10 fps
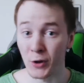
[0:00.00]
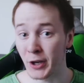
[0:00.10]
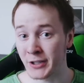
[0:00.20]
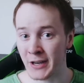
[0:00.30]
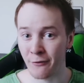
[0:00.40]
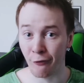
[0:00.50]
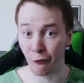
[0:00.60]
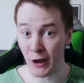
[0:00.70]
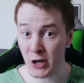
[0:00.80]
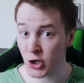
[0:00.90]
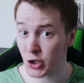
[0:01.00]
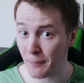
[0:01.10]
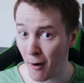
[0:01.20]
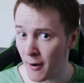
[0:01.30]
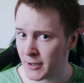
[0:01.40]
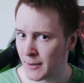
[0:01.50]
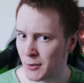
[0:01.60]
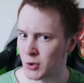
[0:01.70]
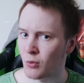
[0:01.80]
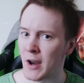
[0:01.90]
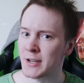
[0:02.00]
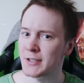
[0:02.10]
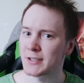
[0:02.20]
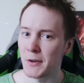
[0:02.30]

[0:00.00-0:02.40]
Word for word: or doesn't infringe upon someone's rights.